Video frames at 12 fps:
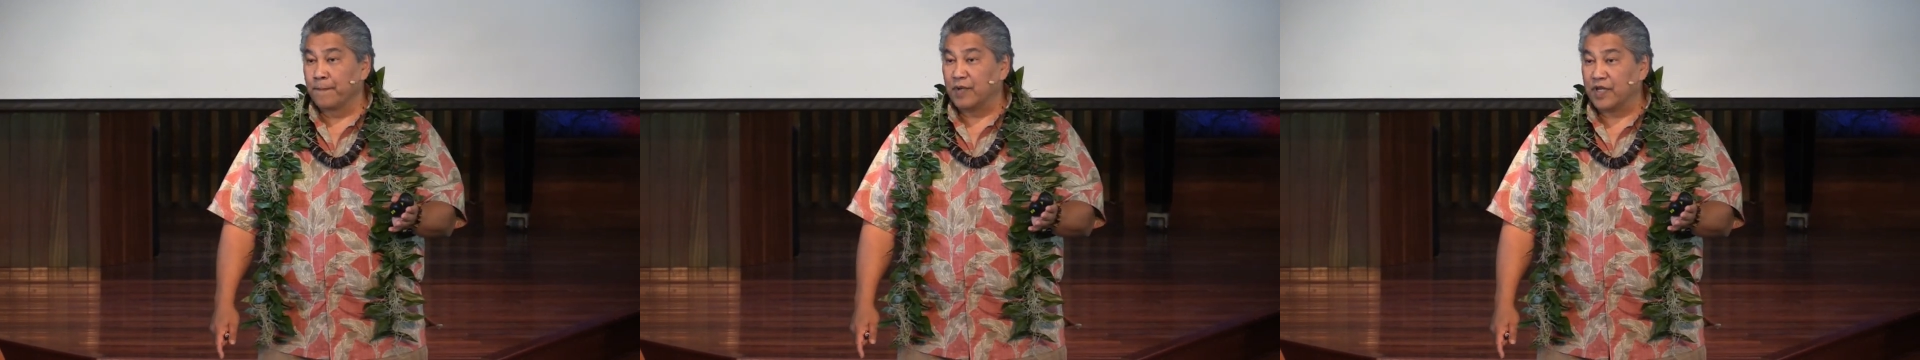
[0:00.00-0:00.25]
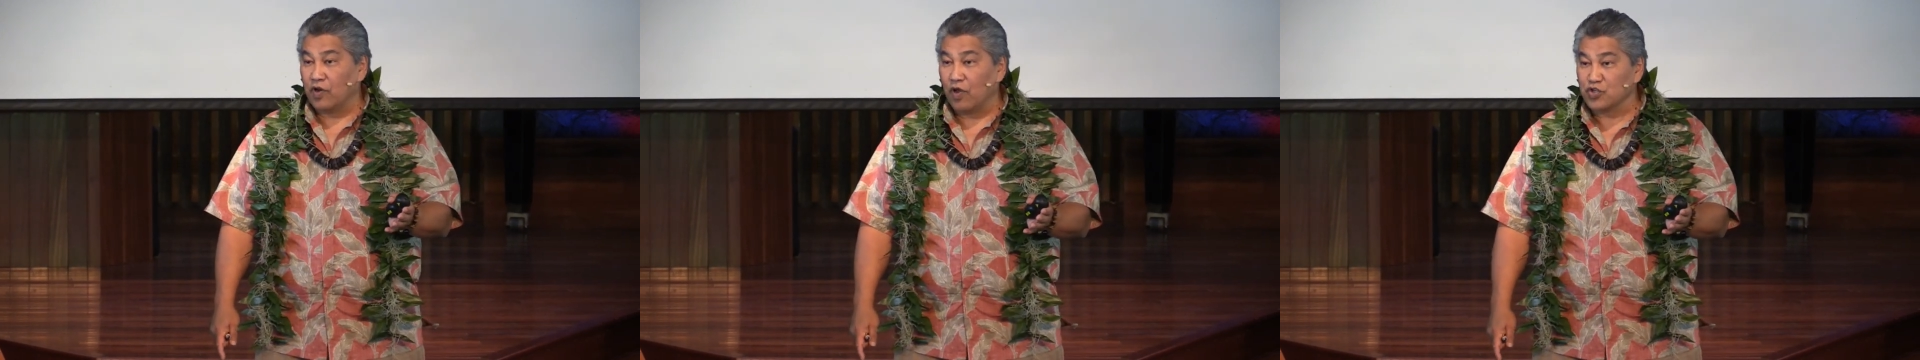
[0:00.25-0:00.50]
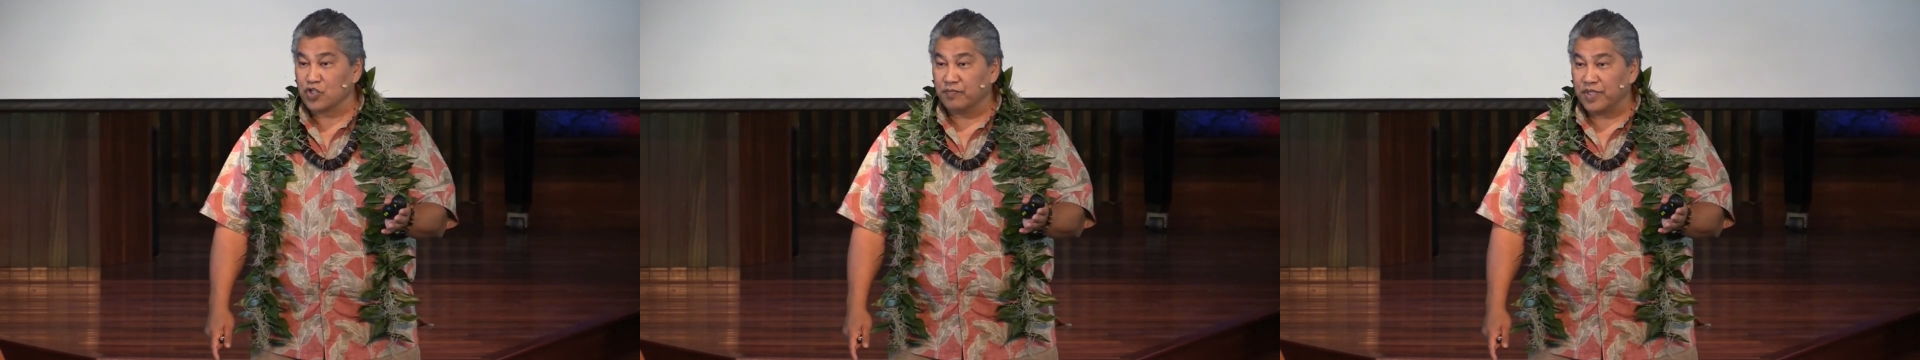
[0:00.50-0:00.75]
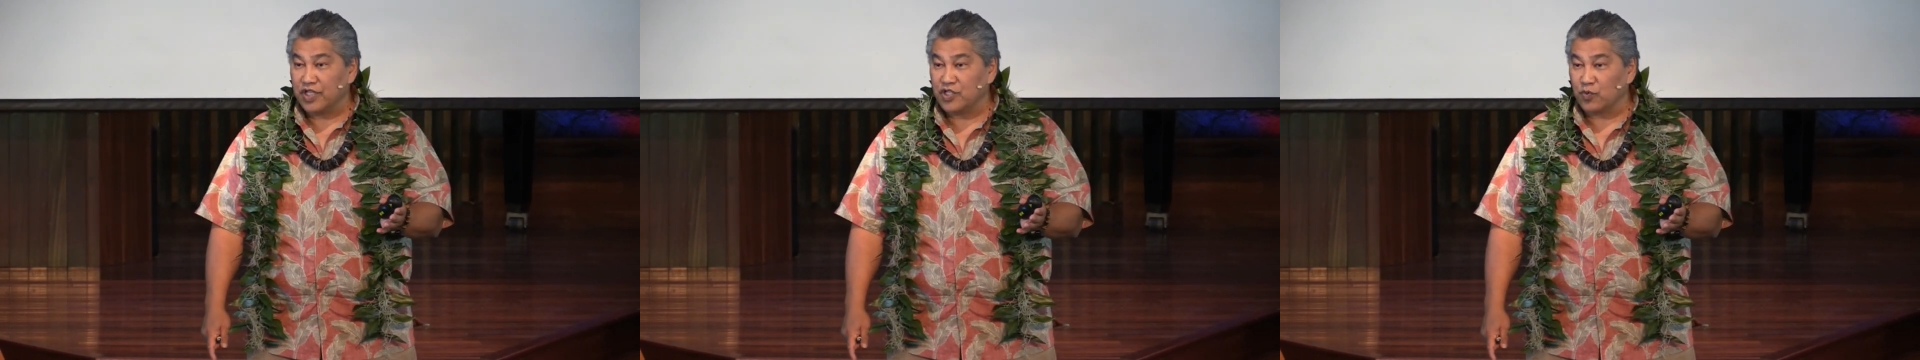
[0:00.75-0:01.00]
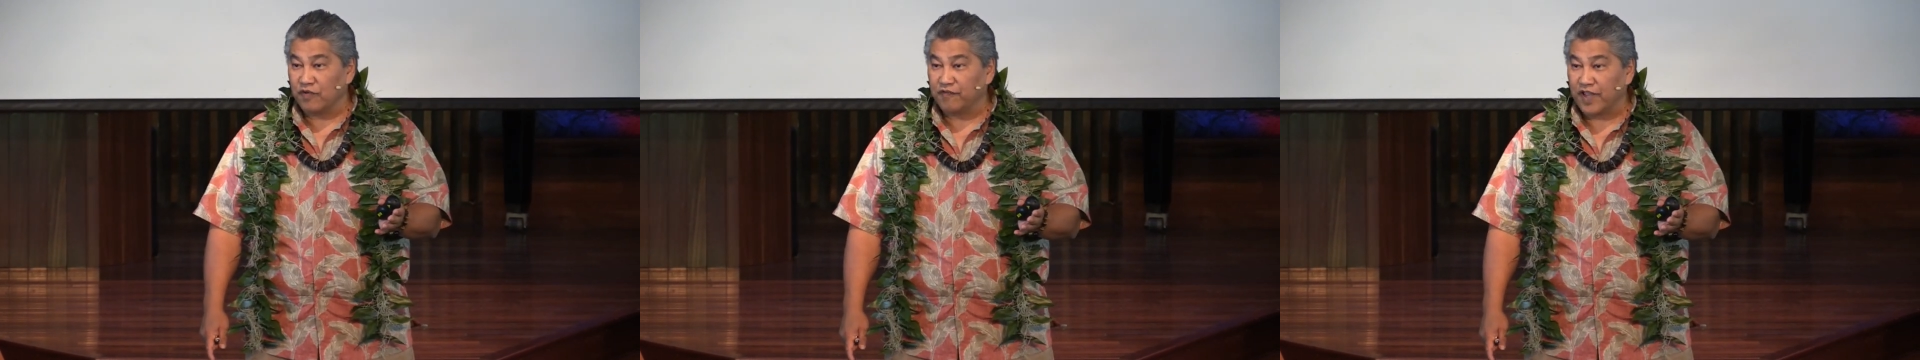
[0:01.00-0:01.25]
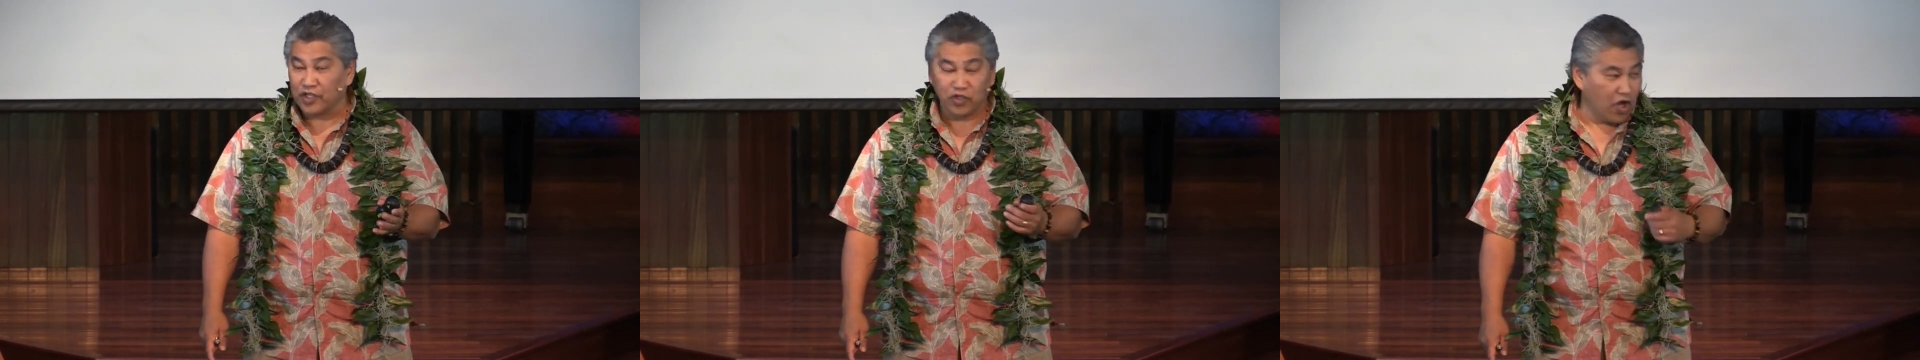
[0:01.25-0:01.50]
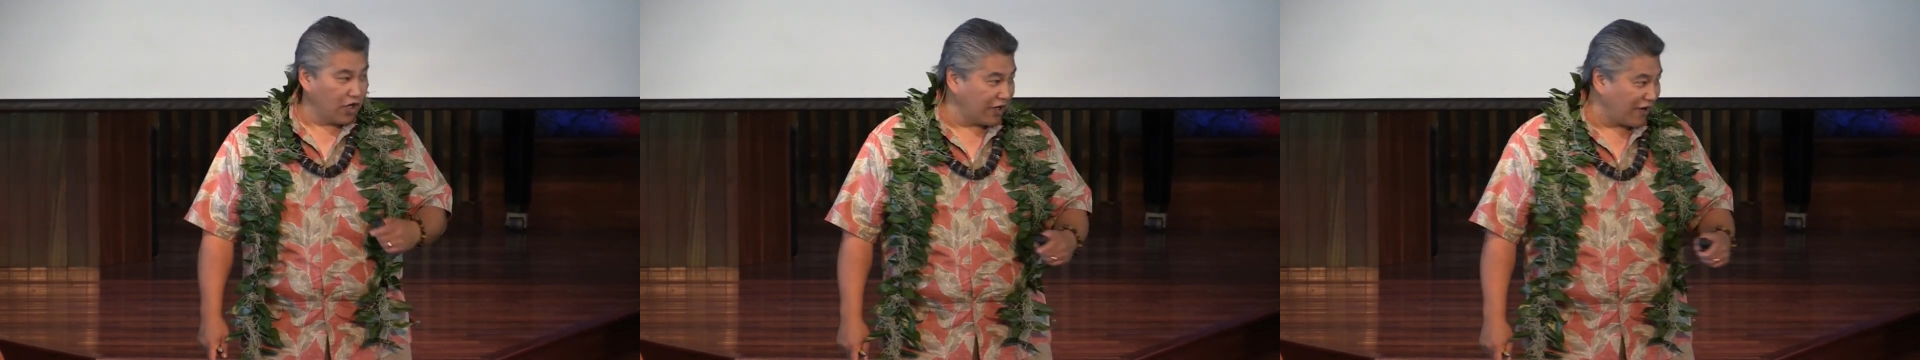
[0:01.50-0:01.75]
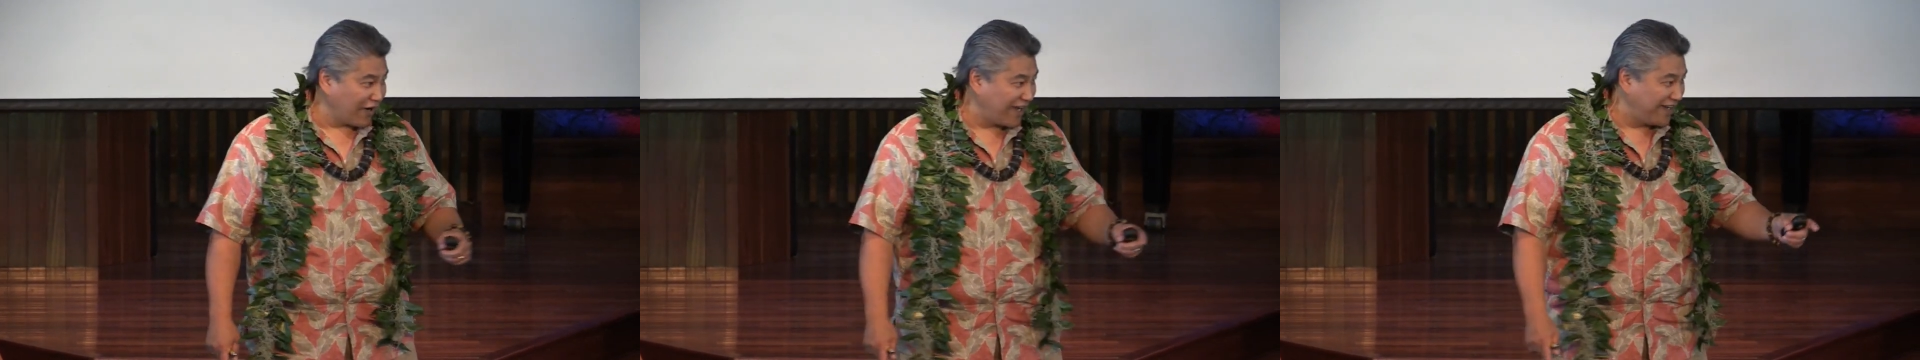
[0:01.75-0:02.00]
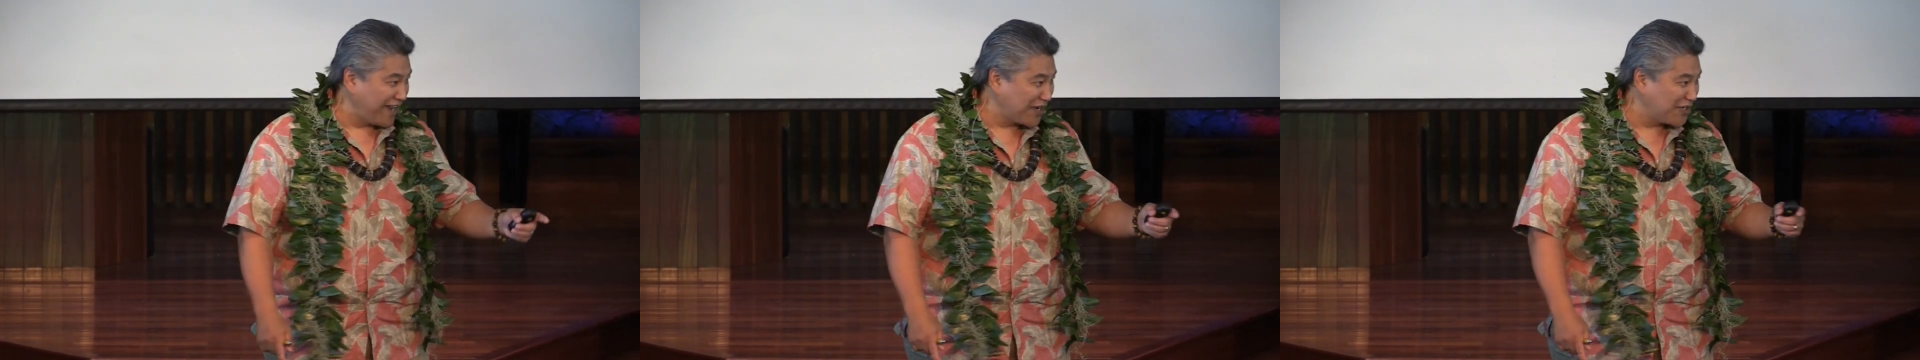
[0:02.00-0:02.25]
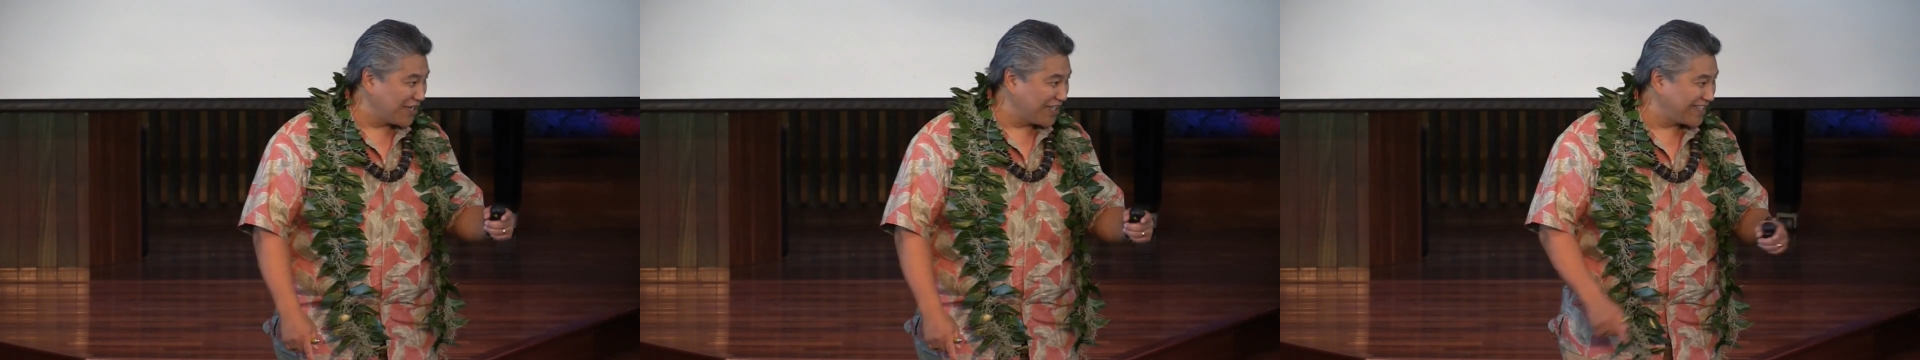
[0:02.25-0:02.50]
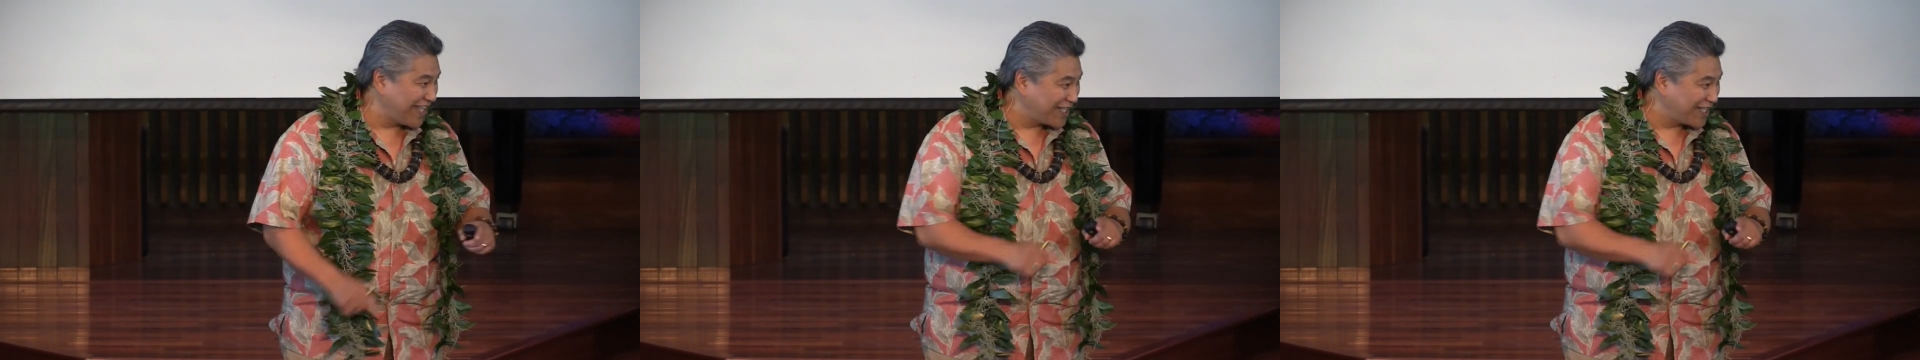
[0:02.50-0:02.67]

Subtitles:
But it also means reflect on our connections.